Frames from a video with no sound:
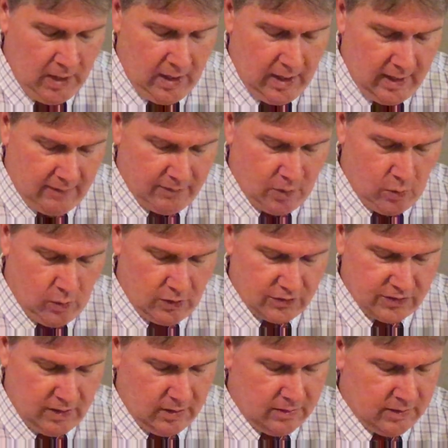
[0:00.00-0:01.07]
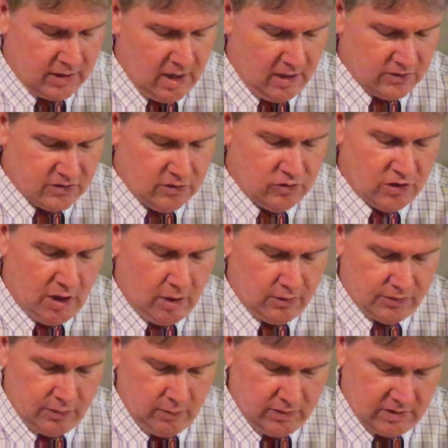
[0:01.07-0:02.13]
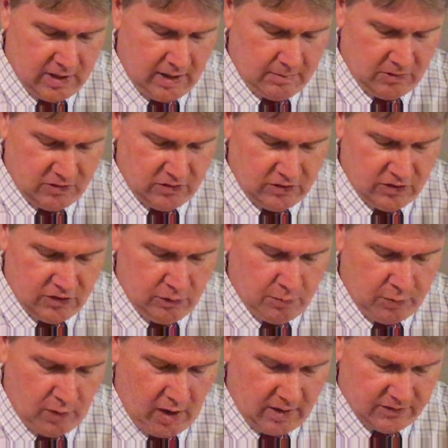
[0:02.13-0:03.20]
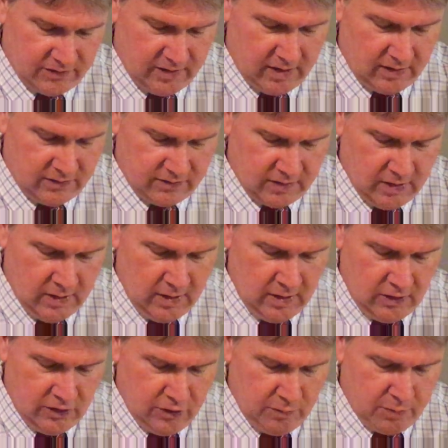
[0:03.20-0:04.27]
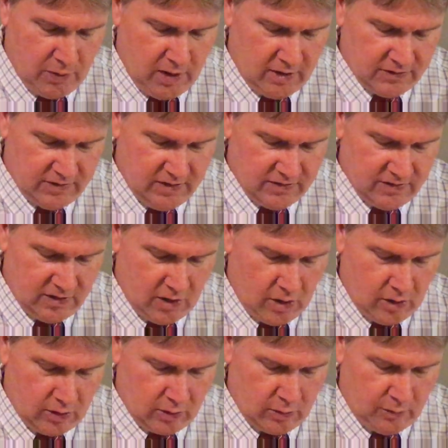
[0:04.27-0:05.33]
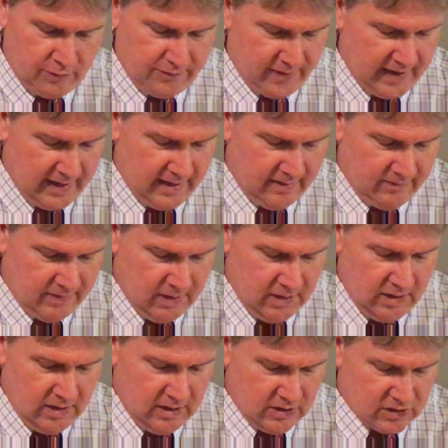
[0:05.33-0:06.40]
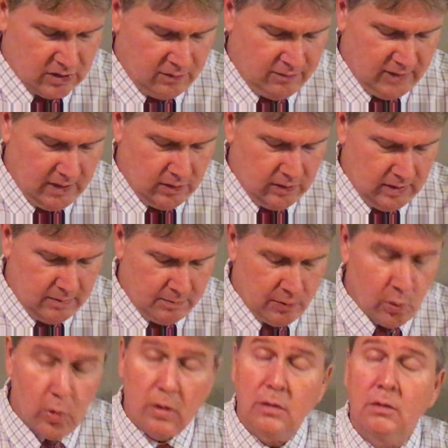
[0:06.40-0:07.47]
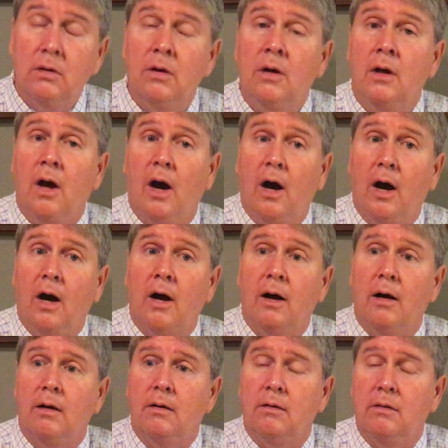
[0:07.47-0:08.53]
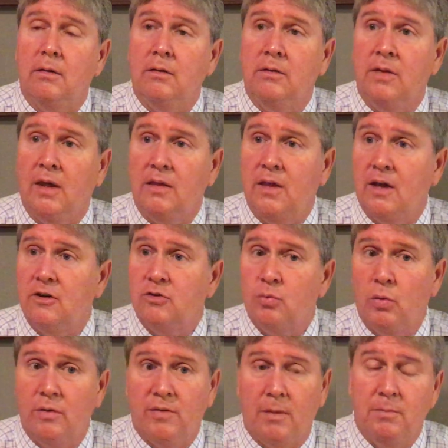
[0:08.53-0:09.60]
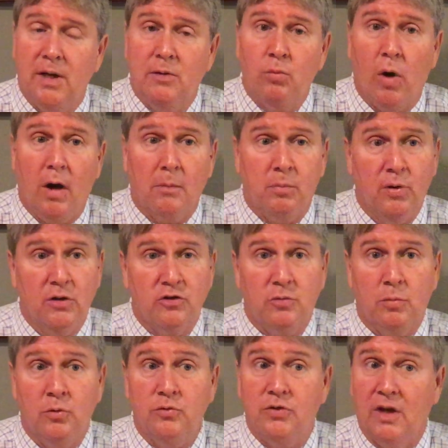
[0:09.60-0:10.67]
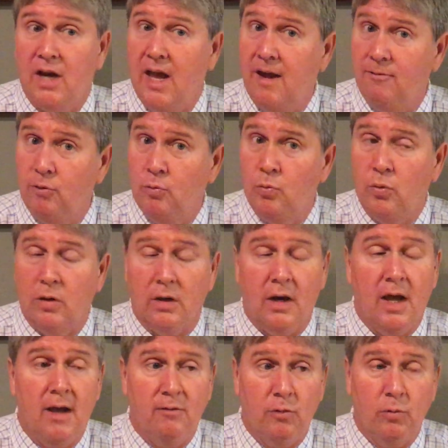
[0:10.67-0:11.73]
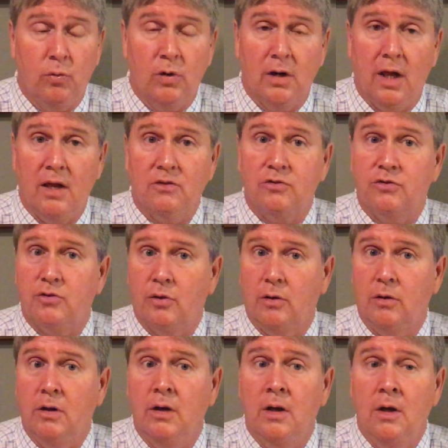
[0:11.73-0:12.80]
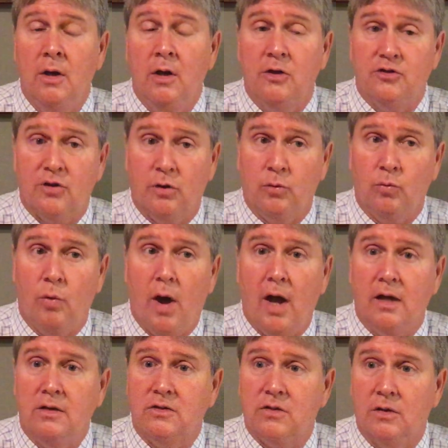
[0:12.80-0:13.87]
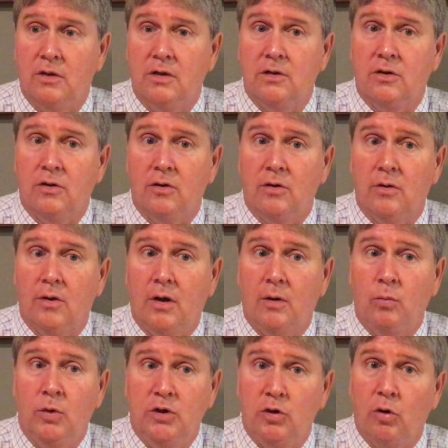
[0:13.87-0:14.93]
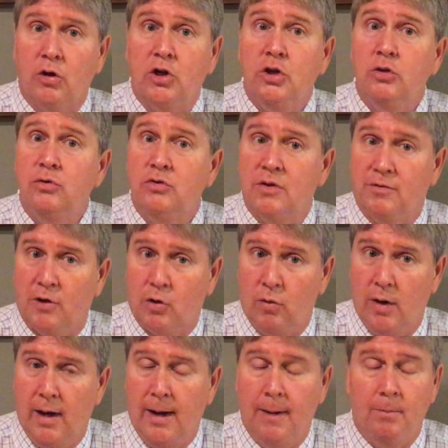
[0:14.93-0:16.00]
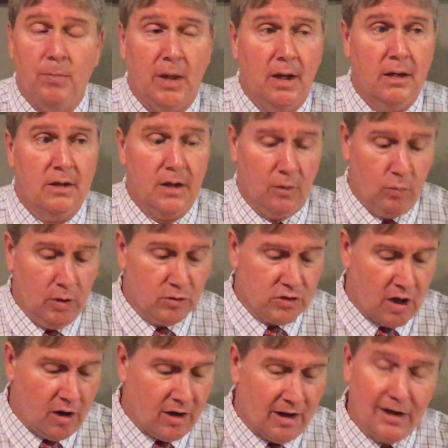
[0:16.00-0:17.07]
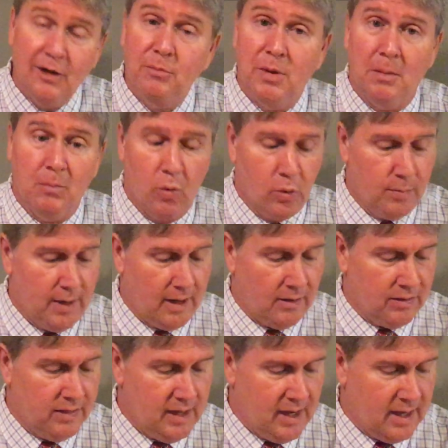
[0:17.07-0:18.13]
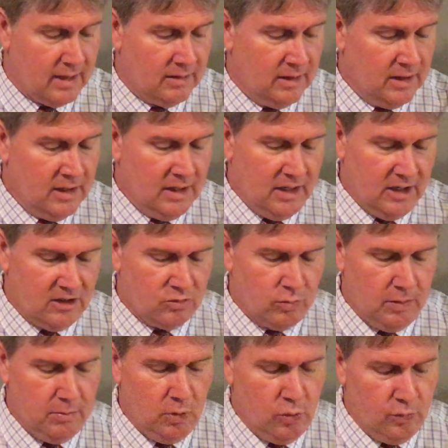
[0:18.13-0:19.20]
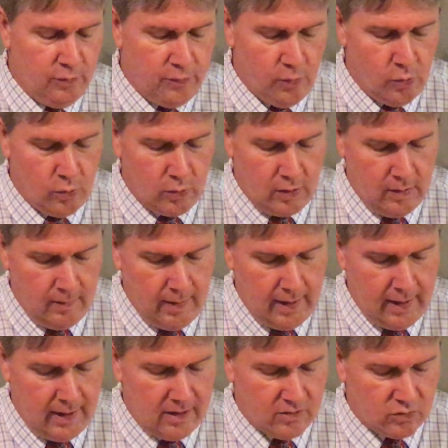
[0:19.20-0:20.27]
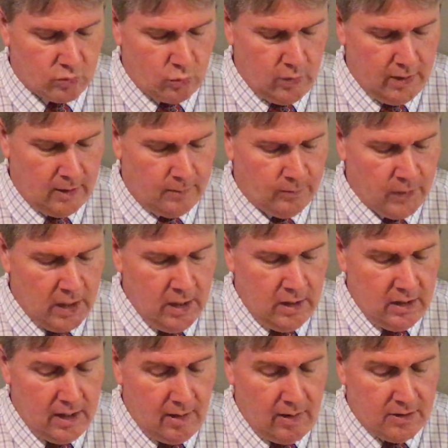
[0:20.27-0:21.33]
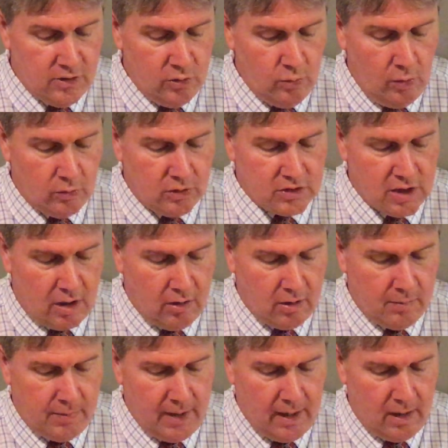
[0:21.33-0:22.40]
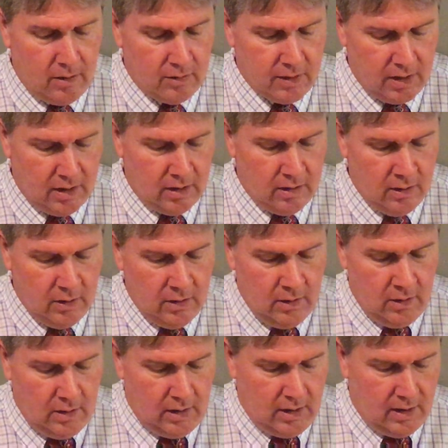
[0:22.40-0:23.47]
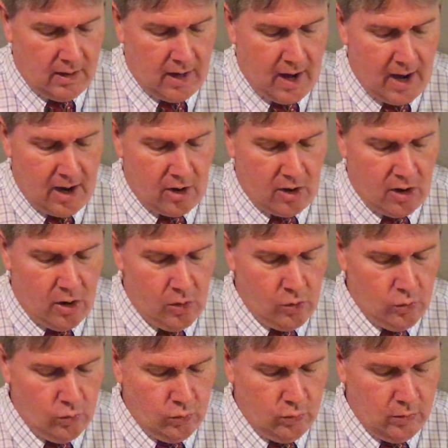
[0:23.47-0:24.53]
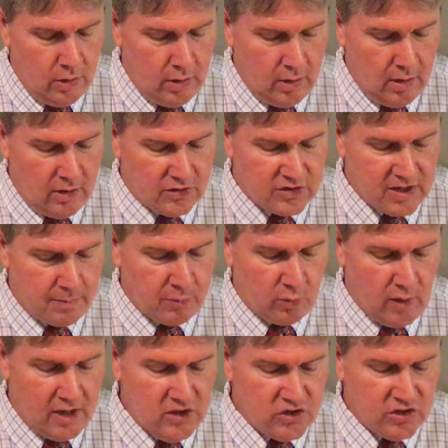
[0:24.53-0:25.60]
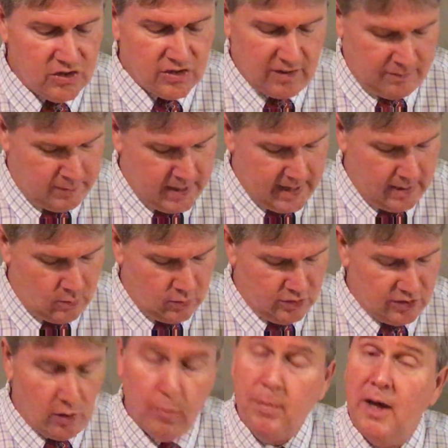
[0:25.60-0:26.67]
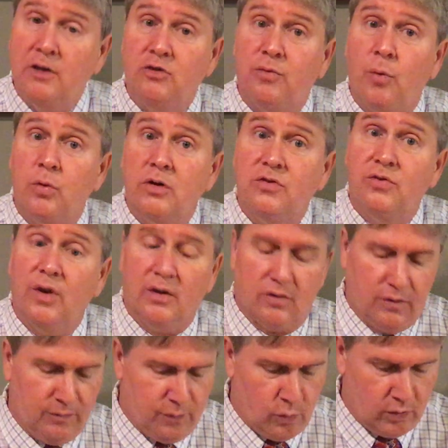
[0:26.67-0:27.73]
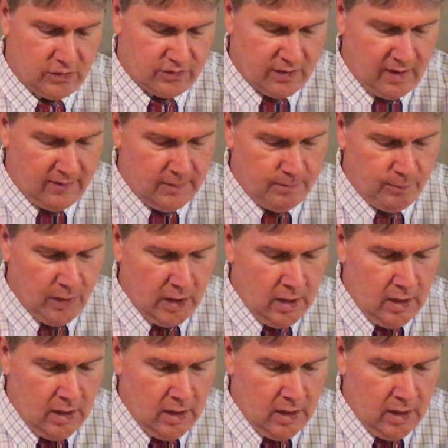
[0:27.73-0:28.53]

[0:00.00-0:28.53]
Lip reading: And of course, the Constitution also establishes due process. Due process in Article 5 is so very important. That is one of our bedrock principles, that everyone has certain rights under when you're accused of a crime. And we'll talk a little bit more about that as we move forward as well. Now, I do want to talk about our own separations of powers on page 46 and 47.